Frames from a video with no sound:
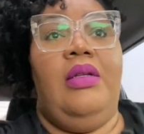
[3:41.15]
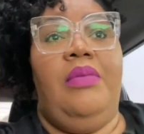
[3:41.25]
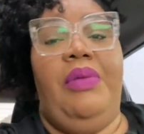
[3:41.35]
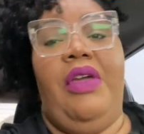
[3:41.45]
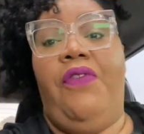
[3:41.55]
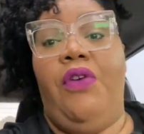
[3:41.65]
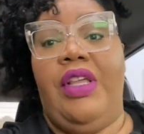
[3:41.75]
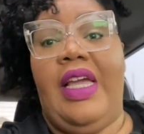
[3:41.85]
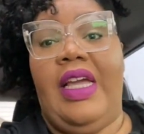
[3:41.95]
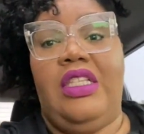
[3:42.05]
before
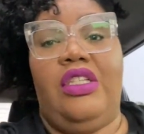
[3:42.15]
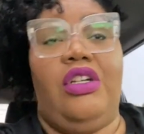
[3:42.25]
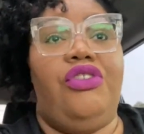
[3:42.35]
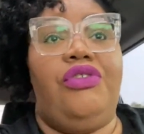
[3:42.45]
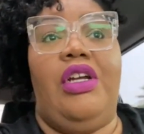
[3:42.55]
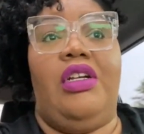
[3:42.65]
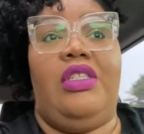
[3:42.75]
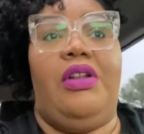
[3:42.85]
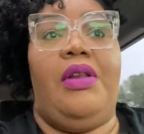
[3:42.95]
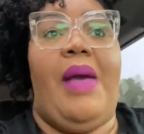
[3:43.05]
they get to surgery, or a
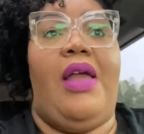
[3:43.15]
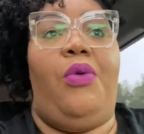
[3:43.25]
certain amount of